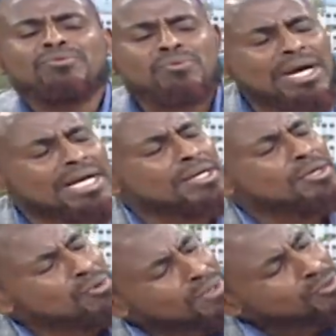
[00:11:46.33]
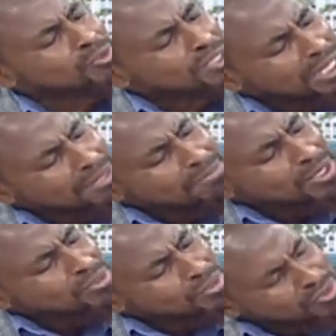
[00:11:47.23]
Why do you want to tell me
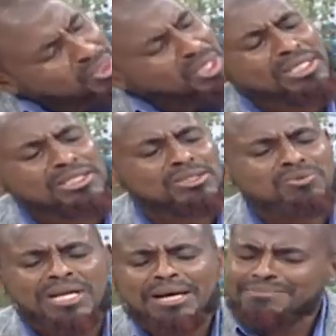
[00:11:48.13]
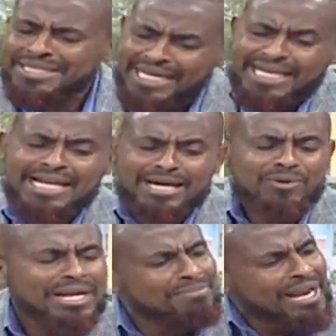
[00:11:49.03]
good things when I'm dead, and
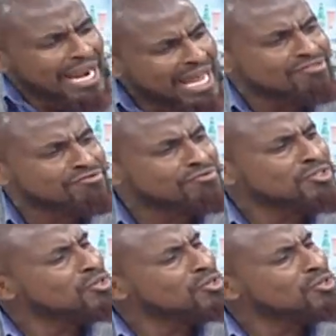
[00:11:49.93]
when I'm alive, you